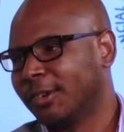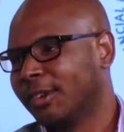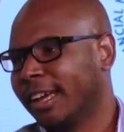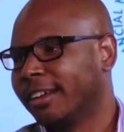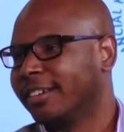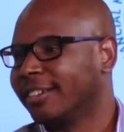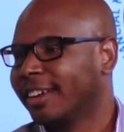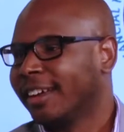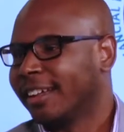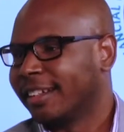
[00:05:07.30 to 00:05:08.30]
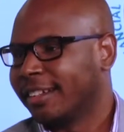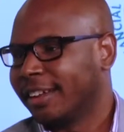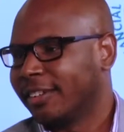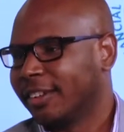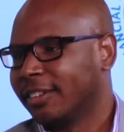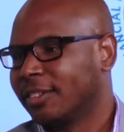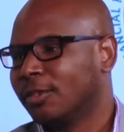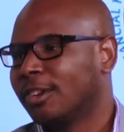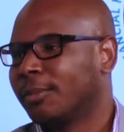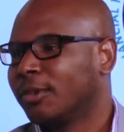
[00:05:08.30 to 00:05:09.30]
old adage, that says,
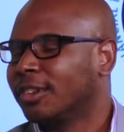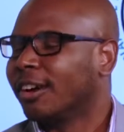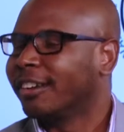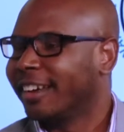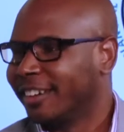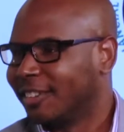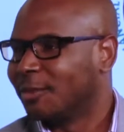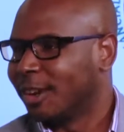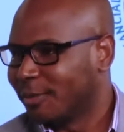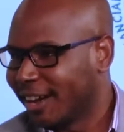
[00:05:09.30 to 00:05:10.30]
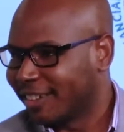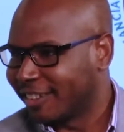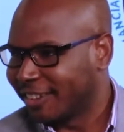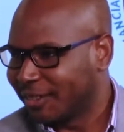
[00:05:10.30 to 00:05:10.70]
do not put all your eggs in one basket.